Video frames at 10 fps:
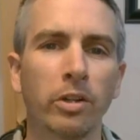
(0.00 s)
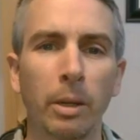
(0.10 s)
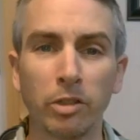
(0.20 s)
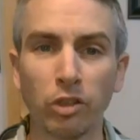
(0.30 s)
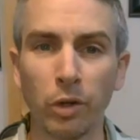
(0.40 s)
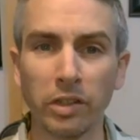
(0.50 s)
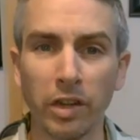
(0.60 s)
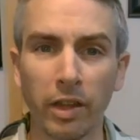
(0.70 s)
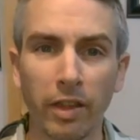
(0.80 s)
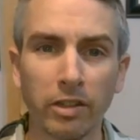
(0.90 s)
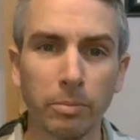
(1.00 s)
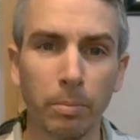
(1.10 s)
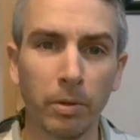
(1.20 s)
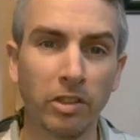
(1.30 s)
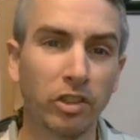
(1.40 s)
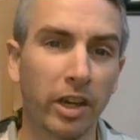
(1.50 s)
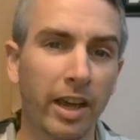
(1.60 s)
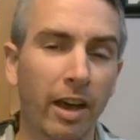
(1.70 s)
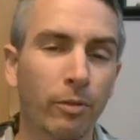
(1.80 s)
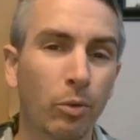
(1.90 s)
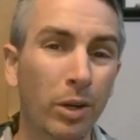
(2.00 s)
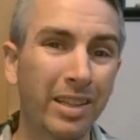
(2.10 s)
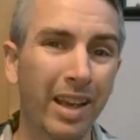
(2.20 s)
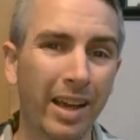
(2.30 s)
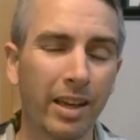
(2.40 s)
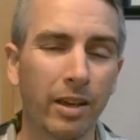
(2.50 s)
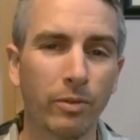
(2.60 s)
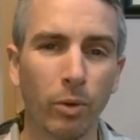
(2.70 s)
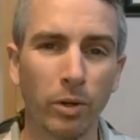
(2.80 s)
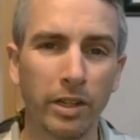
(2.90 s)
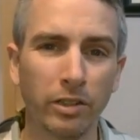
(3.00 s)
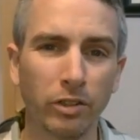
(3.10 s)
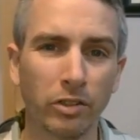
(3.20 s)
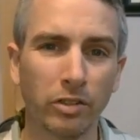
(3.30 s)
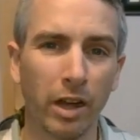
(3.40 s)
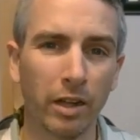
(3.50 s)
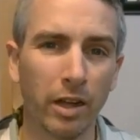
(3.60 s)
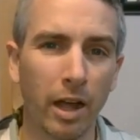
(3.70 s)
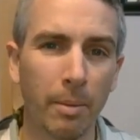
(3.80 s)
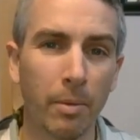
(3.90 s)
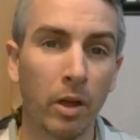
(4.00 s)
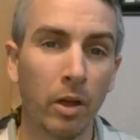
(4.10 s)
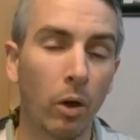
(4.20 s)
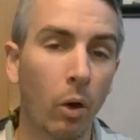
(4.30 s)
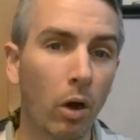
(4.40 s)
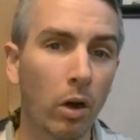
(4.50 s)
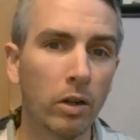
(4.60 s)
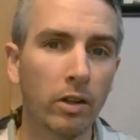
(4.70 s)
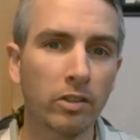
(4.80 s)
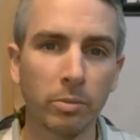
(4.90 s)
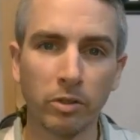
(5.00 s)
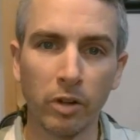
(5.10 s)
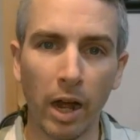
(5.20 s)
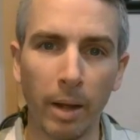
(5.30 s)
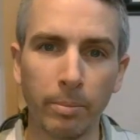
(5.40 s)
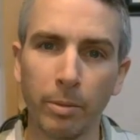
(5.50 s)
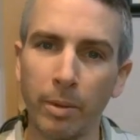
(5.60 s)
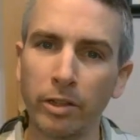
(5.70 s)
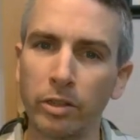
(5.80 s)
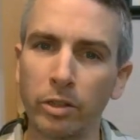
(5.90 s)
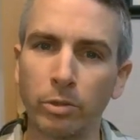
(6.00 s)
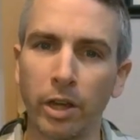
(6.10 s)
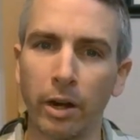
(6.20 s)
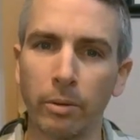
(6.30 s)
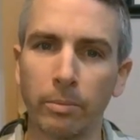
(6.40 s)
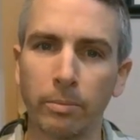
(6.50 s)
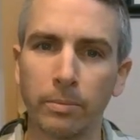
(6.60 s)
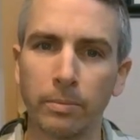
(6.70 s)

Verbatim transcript: more tips and tricks like this, please check out freetechforteachers.com or subscribe to my YouTube channel.